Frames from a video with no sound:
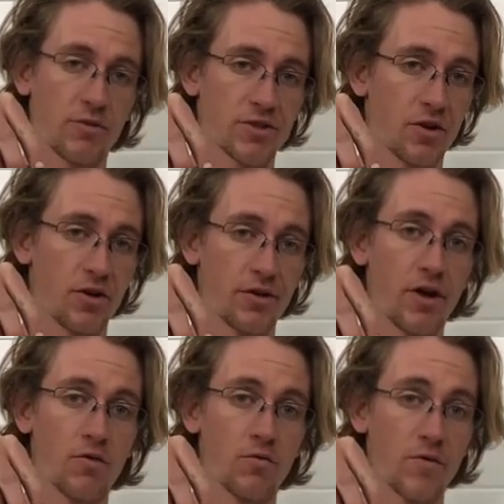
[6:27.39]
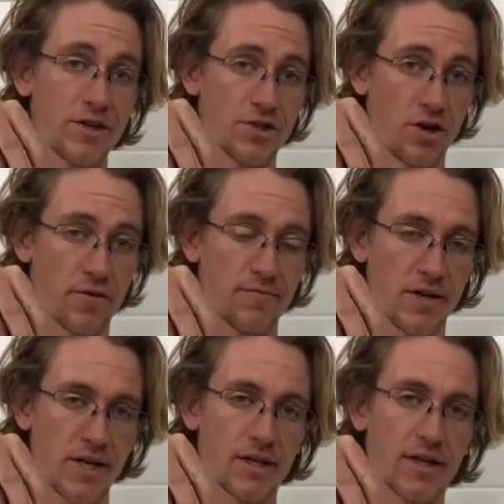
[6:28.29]
meaning that it's going to
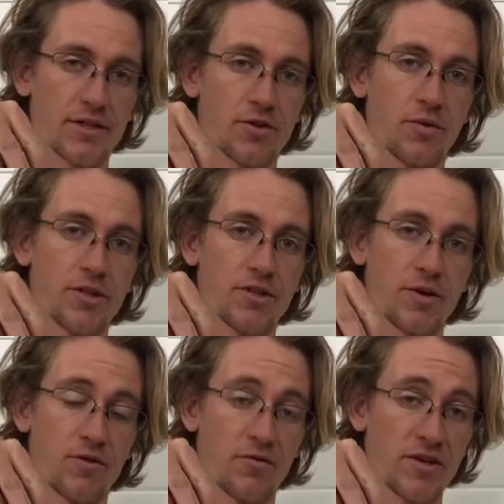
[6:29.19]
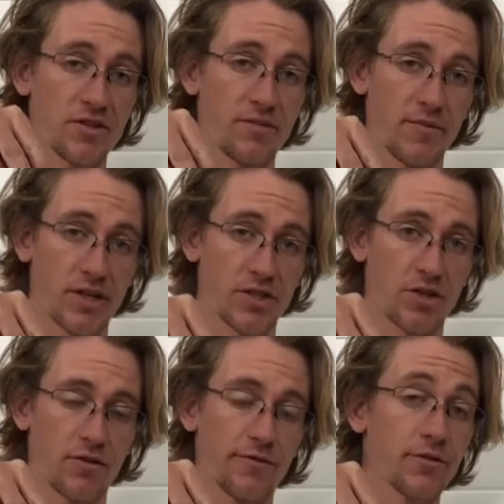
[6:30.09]
enrich the mixture of fuel going into
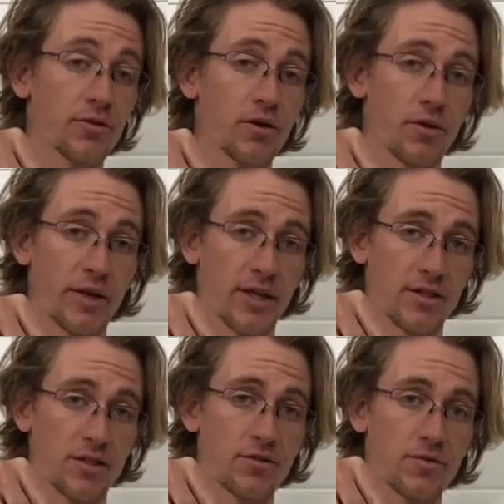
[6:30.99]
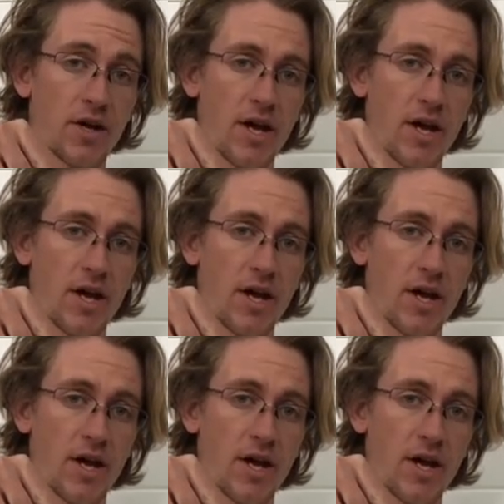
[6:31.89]
the combustion chamber.